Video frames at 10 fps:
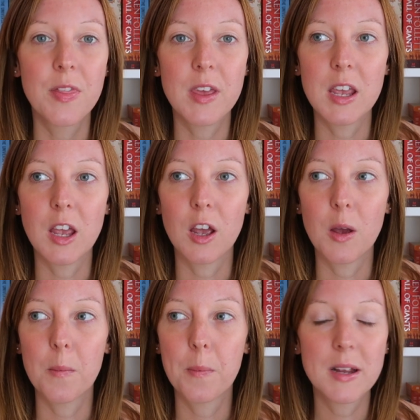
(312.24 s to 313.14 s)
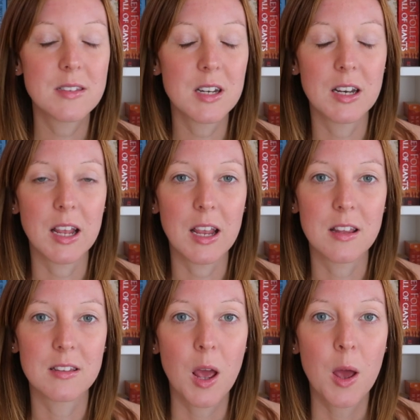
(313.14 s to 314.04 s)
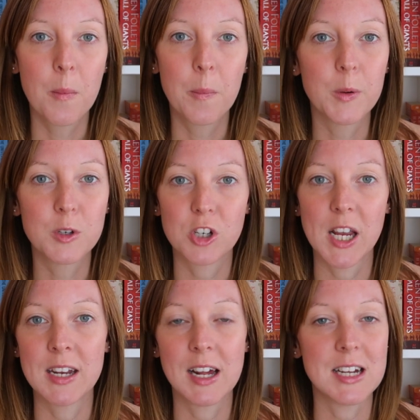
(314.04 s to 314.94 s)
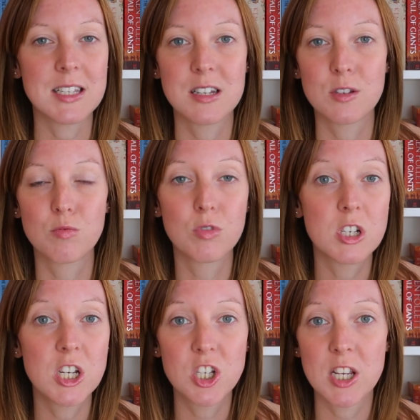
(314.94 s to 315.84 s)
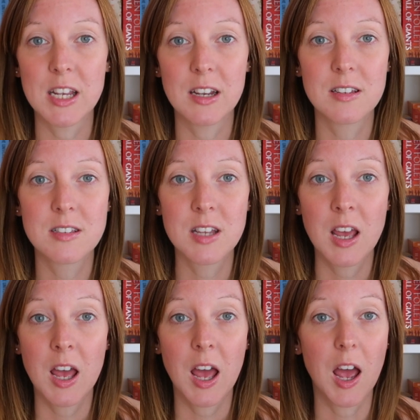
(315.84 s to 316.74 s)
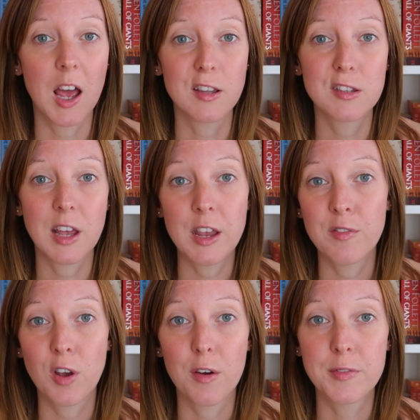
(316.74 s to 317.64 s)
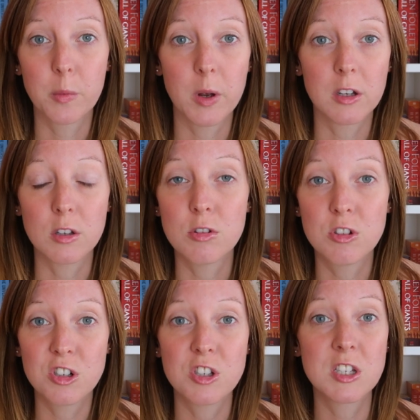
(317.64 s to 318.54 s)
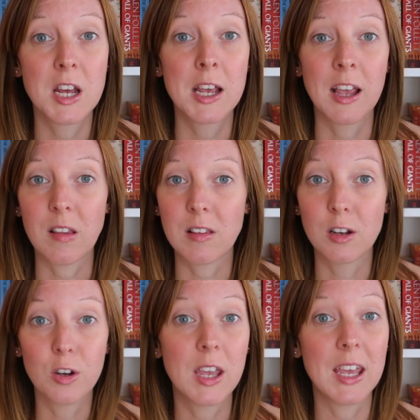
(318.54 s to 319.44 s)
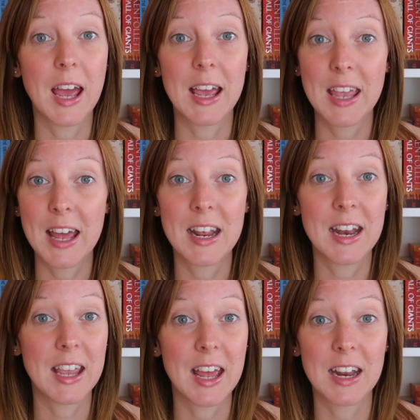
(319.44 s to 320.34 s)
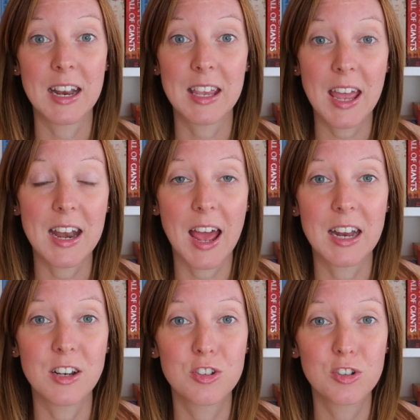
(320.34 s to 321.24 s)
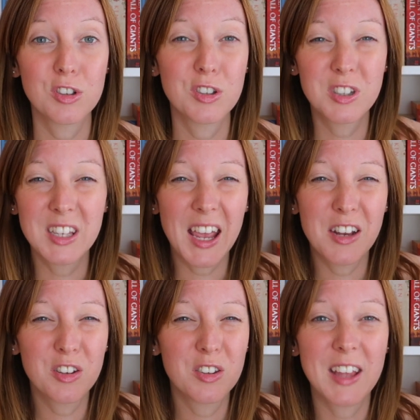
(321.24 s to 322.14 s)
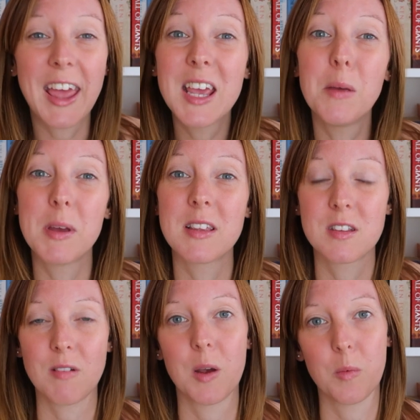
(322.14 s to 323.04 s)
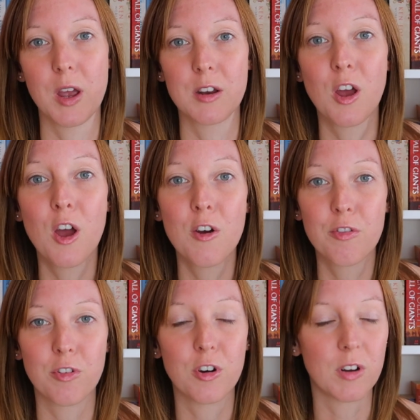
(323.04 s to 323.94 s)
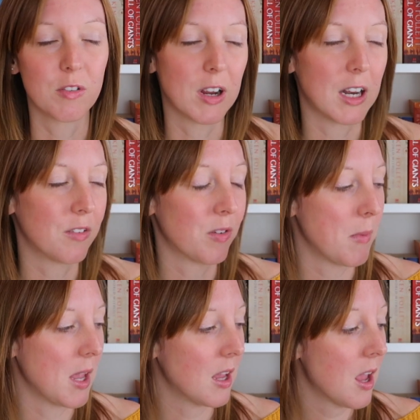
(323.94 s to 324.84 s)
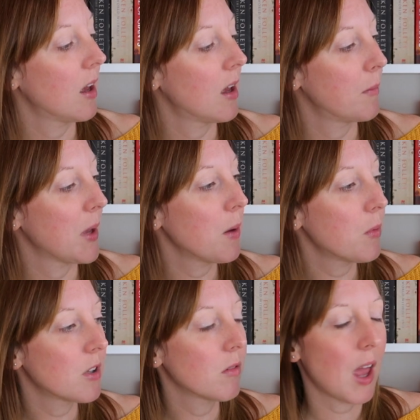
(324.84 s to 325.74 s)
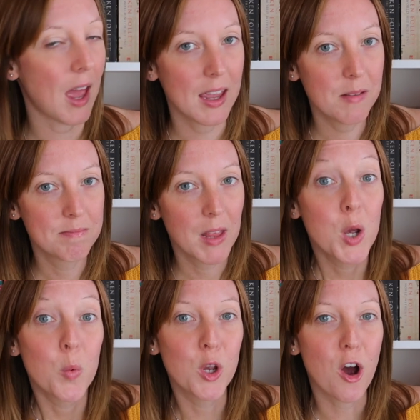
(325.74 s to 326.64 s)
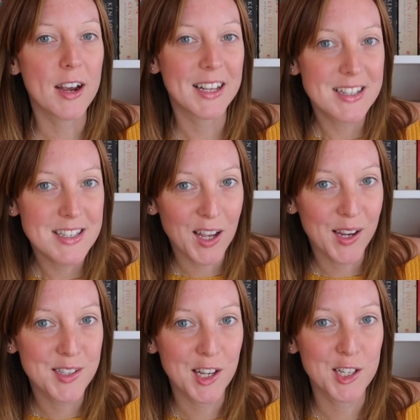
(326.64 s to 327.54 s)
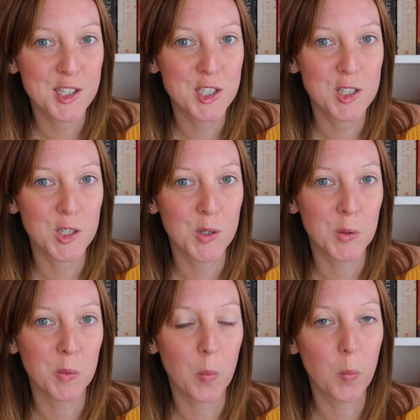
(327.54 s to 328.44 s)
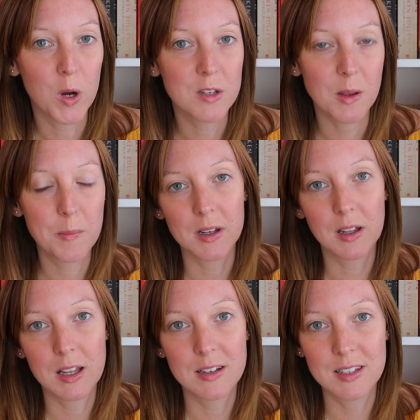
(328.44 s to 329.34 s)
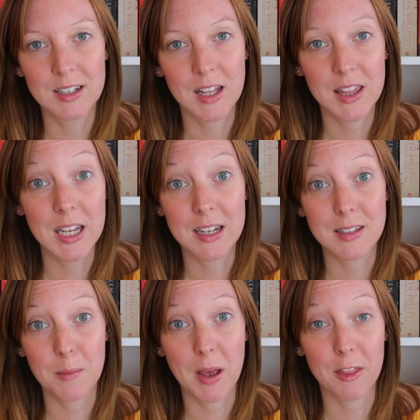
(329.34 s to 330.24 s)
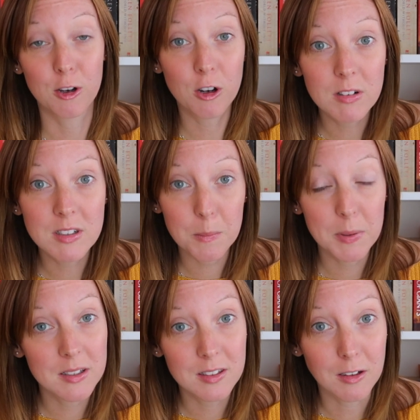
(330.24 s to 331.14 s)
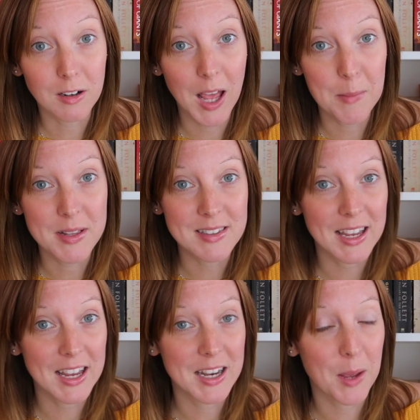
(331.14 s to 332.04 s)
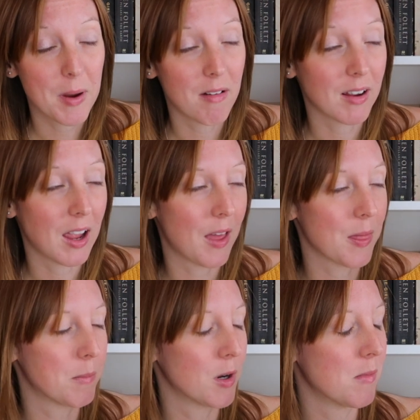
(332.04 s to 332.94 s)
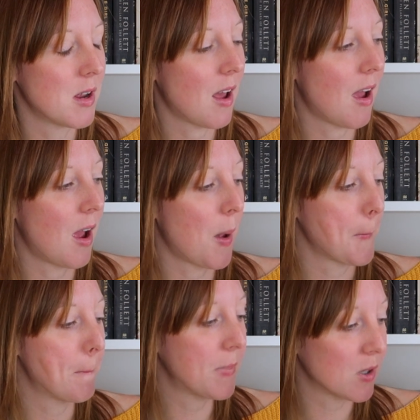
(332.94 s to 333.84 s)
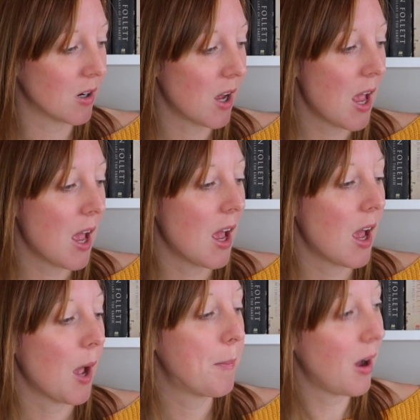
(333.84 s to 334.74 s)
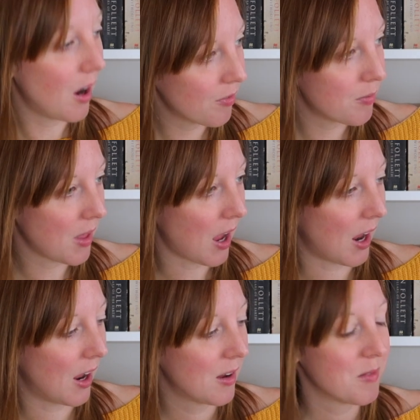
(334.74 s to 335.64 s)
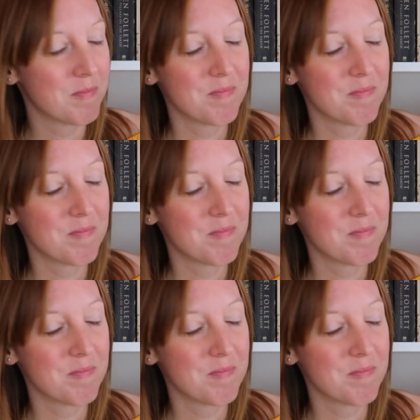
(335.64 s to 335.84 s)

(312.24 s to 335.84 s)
The president is portrayed as this ruddy-cheeked uh, saviour of the world who just gets lucky again and again and again, and it just, yeah, it just tame is the right word for it really for me. Um, it was okay. We got an insight into what Bill Clinton thinks about the current political climate in America at the moment, um, but apart from that,